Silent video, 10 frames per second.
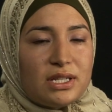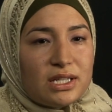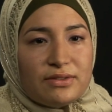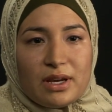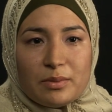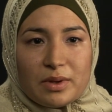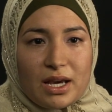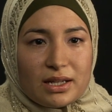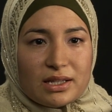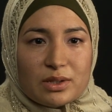seen his family
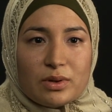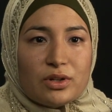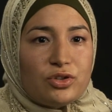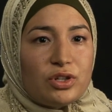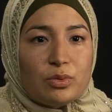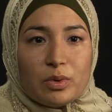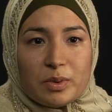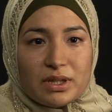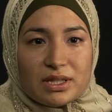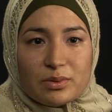act this way or treat
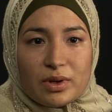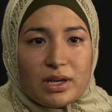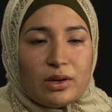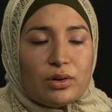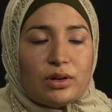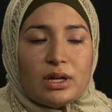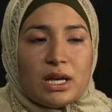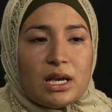women this way, or